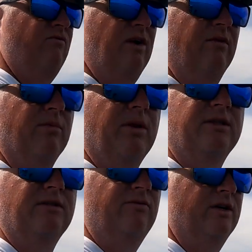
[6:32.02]
favorite
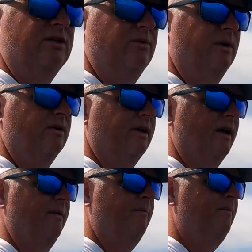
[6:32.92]
places to fish in the
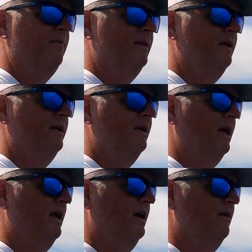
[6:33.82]
wintertime.
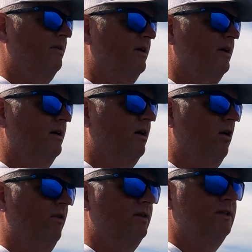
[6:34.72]
And uh,
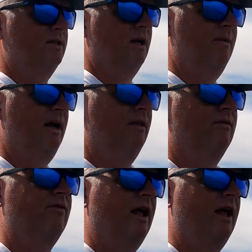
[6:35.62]
all this is coming out of the